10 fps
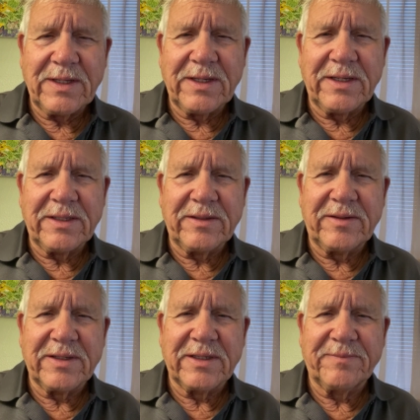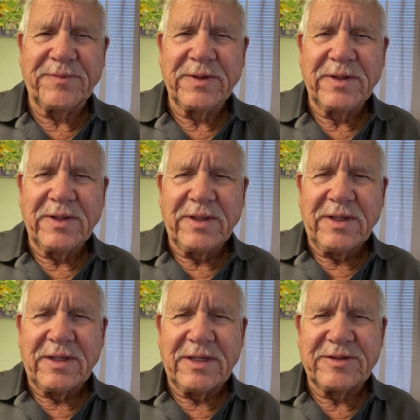And um,
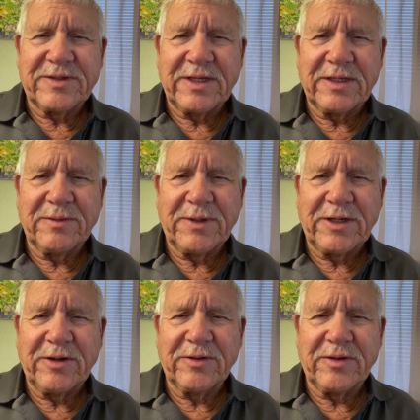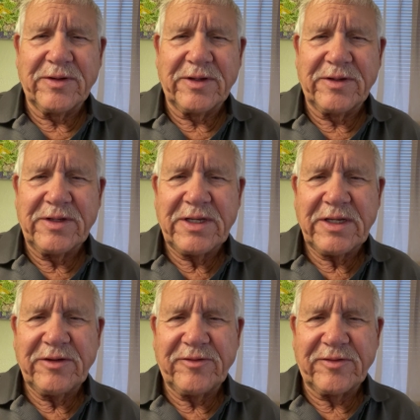let's think about uh,
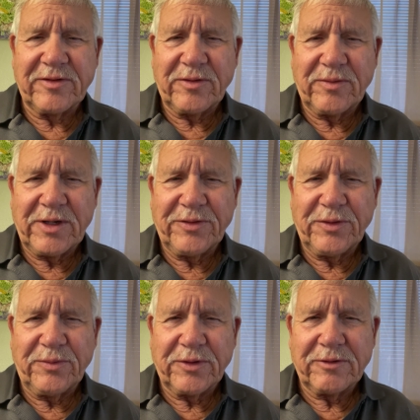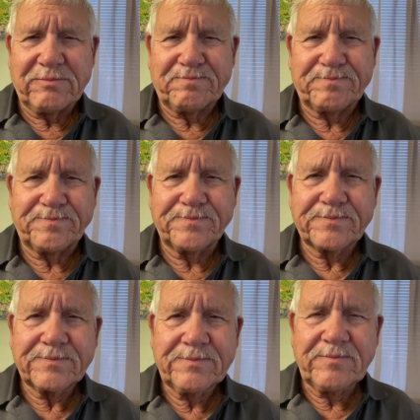needs around the world.
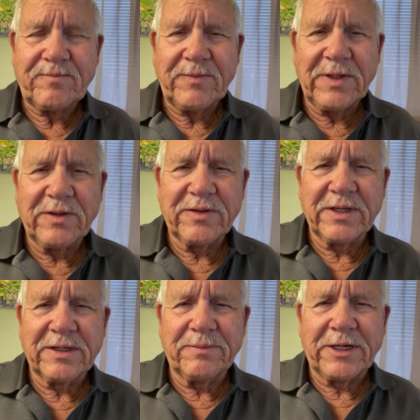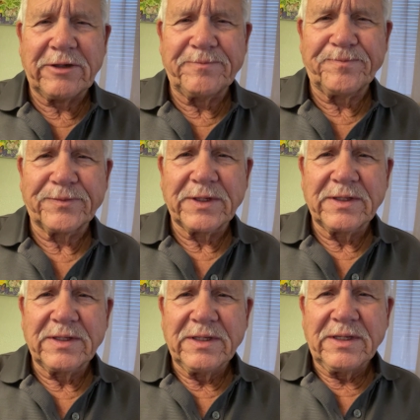Think about
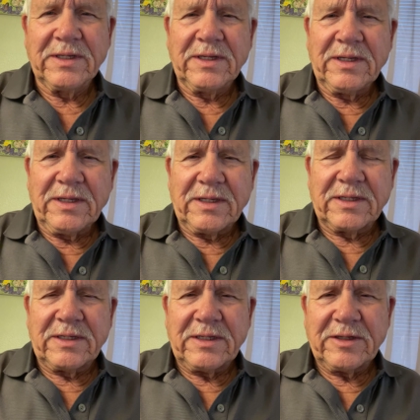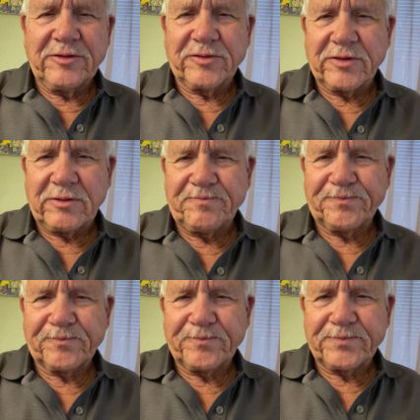in Israel
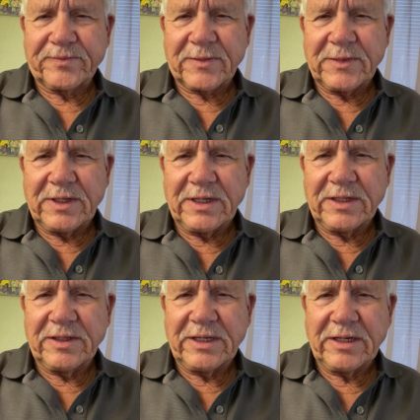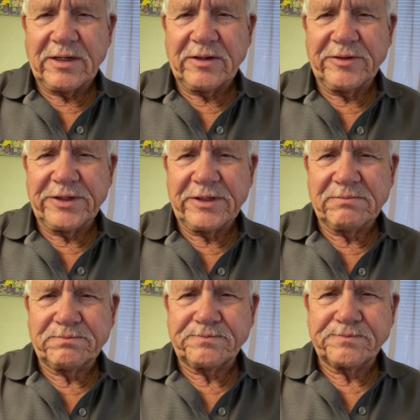and how
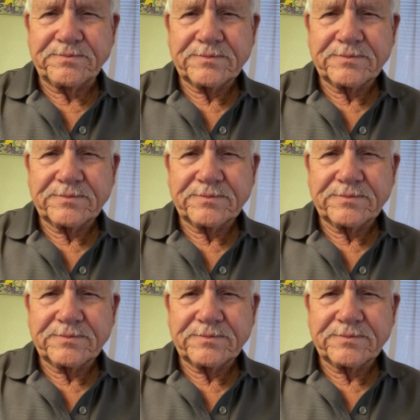that